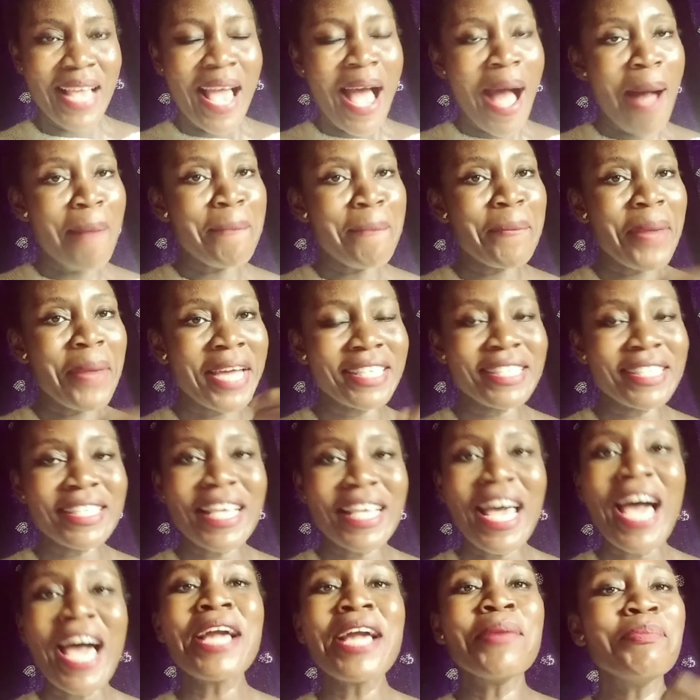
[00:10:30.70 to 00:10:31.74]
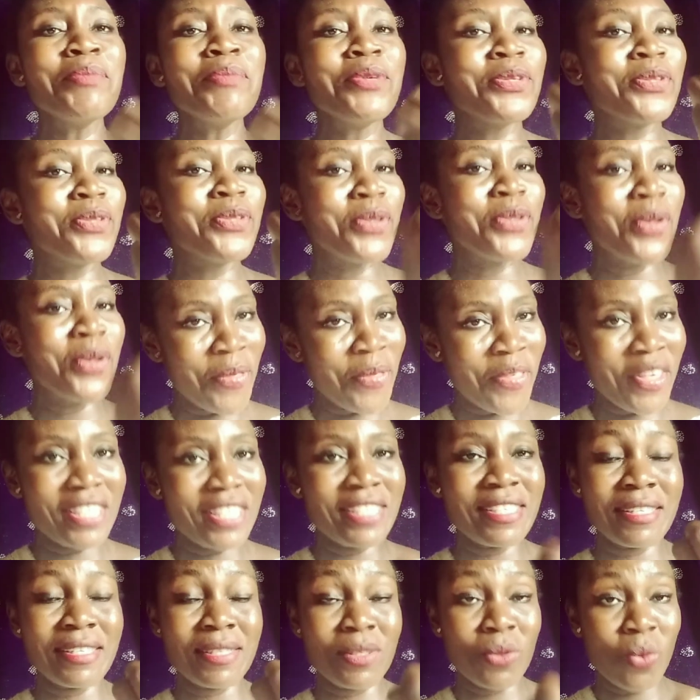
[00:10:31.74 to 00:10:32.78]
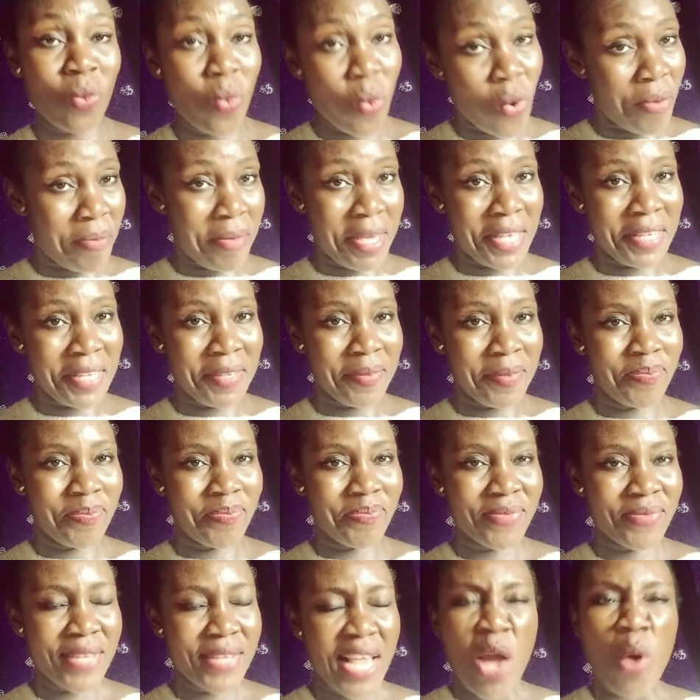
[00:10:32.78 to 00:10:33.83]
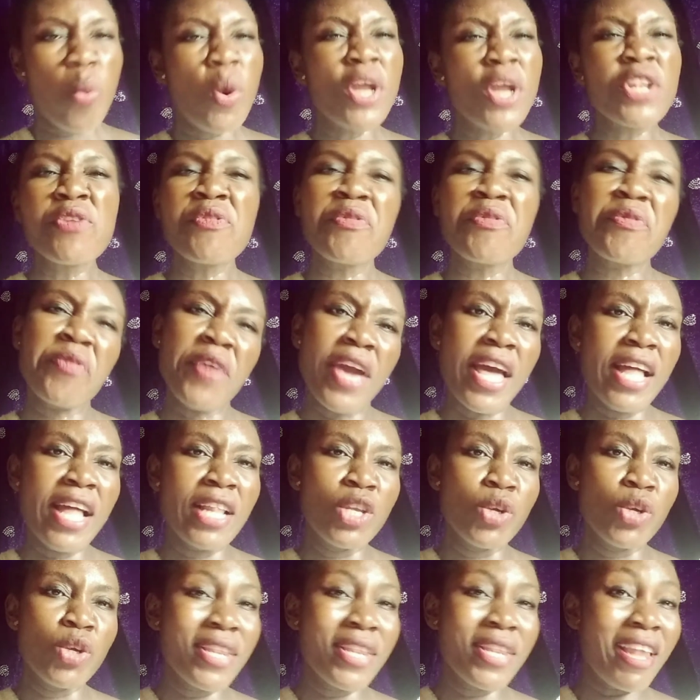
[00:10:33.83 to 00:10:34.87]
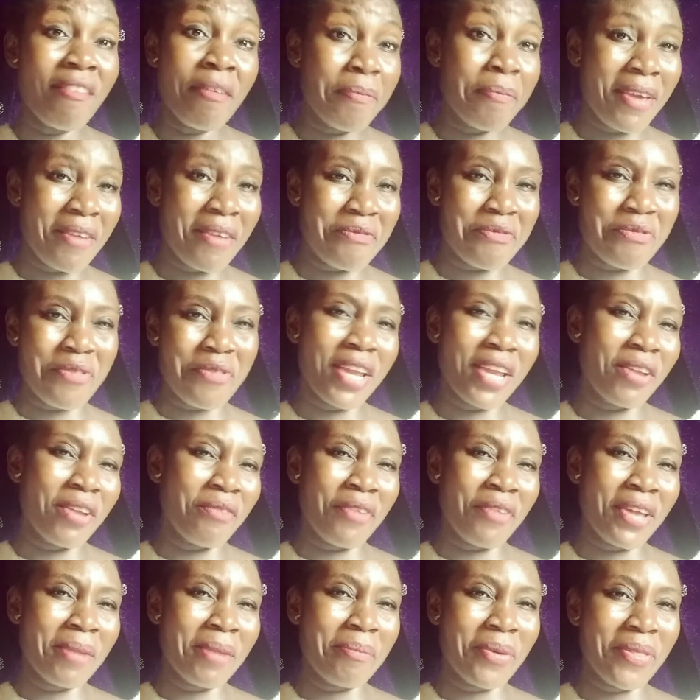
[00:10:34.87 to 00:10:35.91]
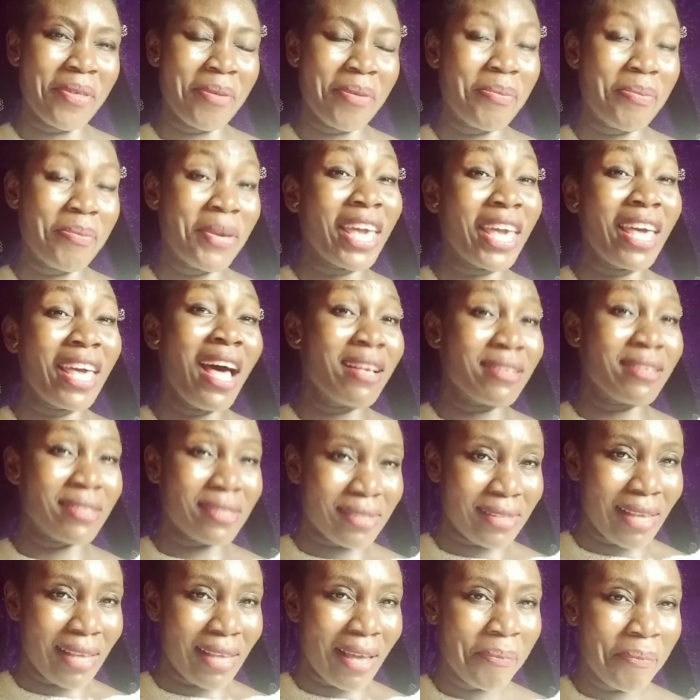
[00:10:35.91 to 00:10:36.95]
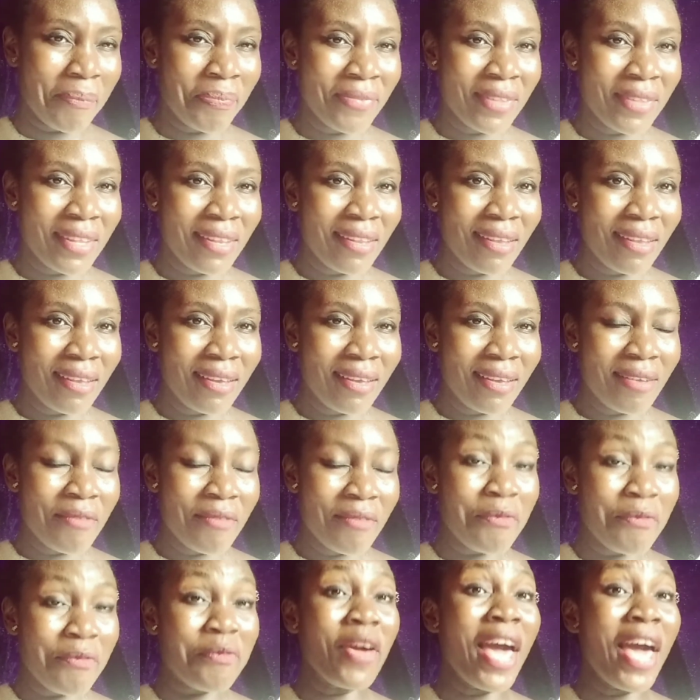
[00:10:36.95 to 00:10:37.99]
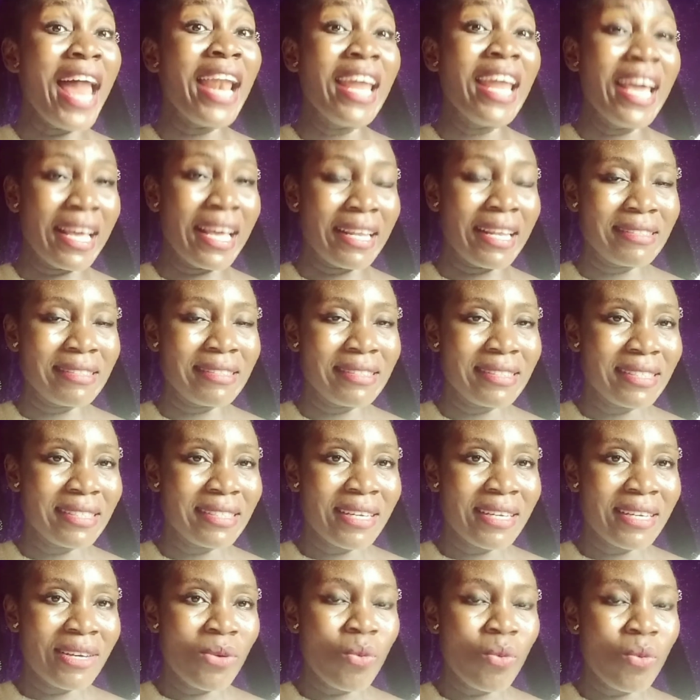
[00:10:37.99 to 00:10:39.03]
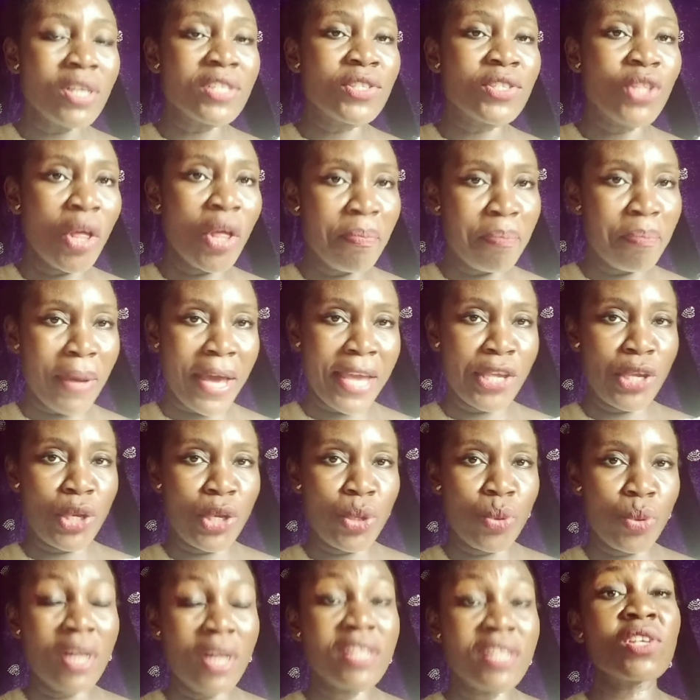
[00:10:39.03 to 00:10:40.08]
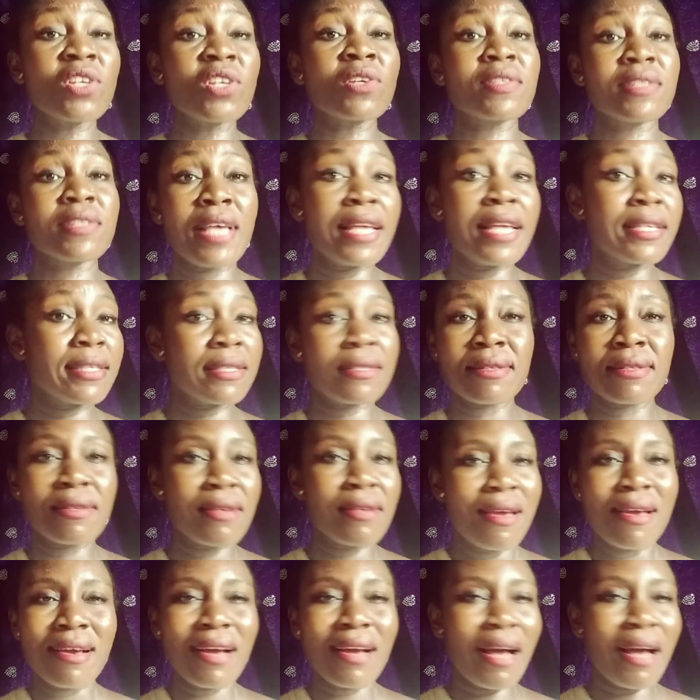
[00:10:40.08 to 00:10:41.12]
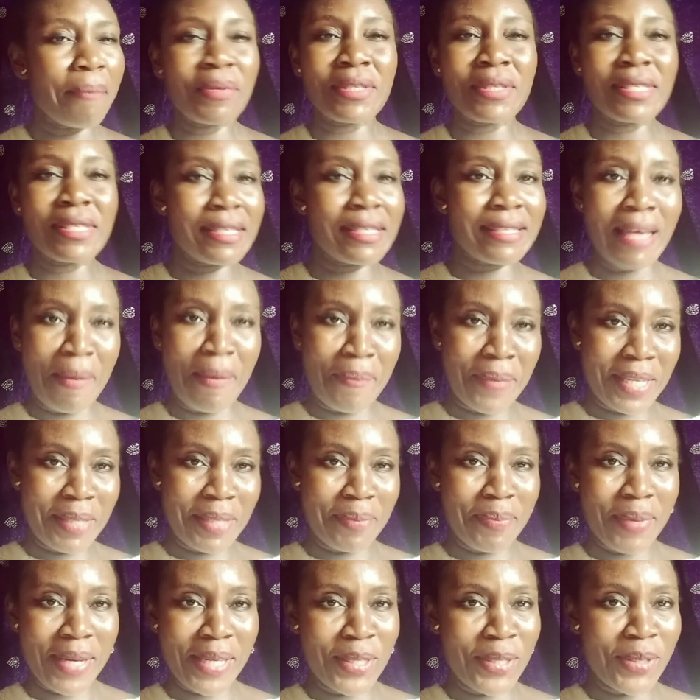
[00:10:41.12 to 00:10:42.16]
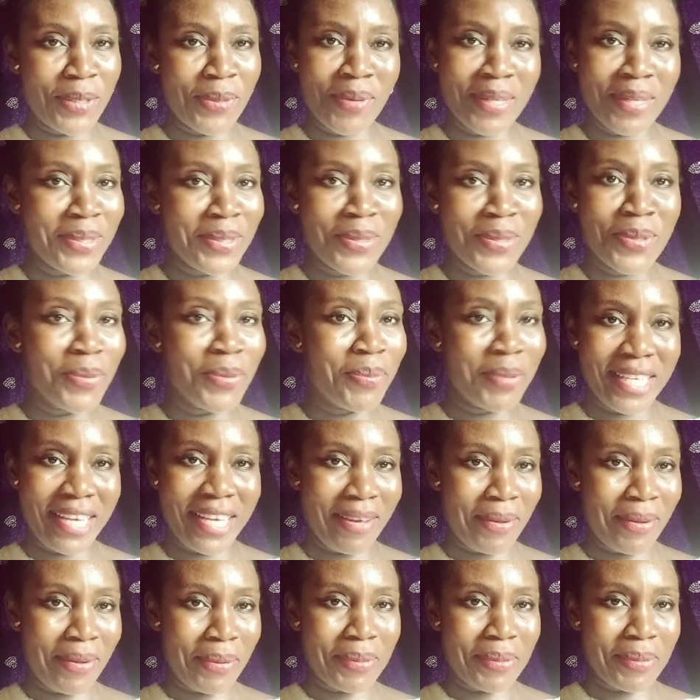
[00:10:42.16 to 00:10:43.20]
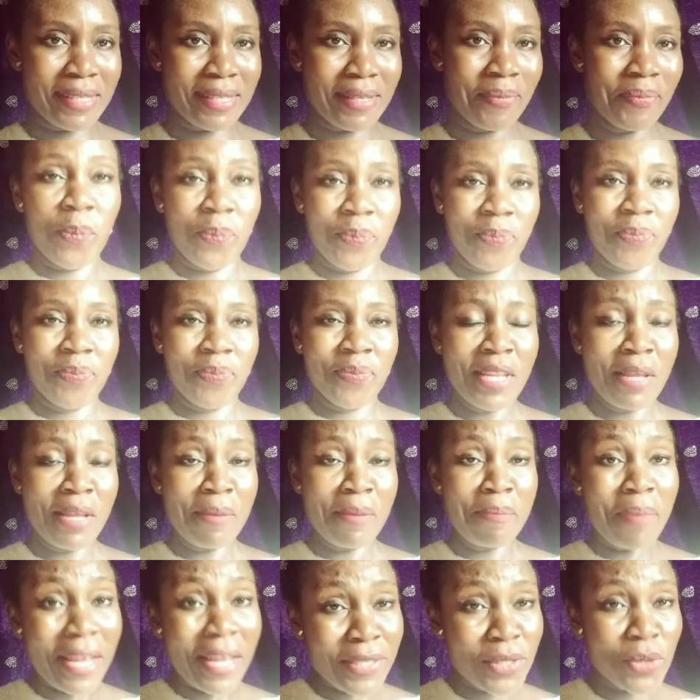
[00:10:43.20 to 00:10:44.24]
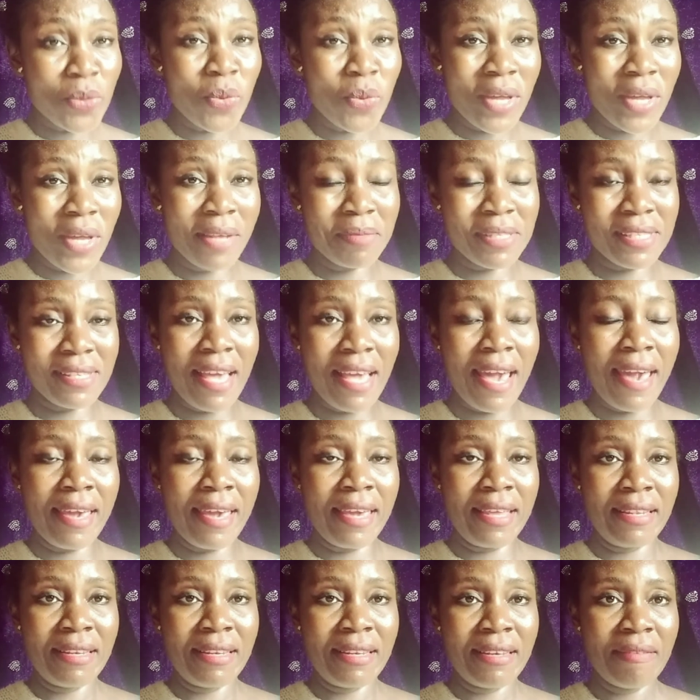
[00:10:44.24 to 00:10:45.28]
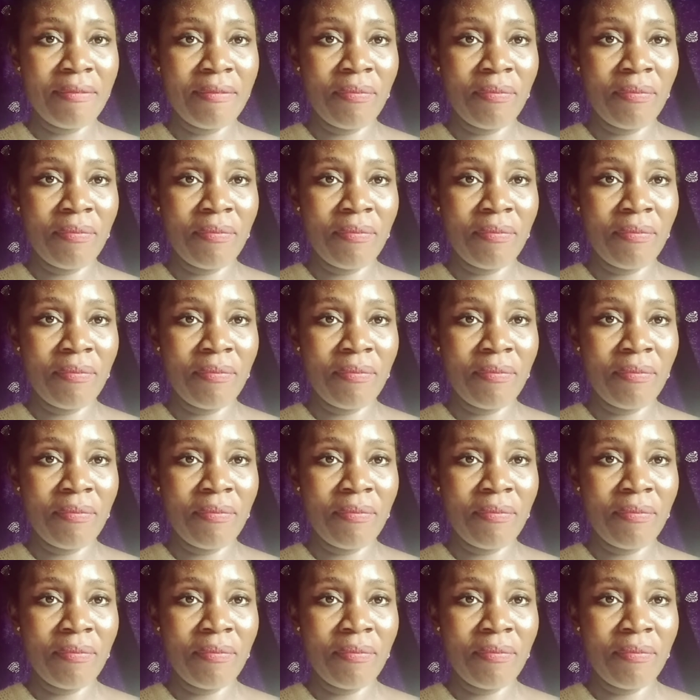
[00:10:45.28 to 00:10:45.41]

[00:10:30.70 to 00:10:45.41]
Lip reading: And by the time you know this as a woman, when you fail, you never be afraid of anybody, because failing was done by you and success can be determined by you and nobody else. Back to what I'm saying,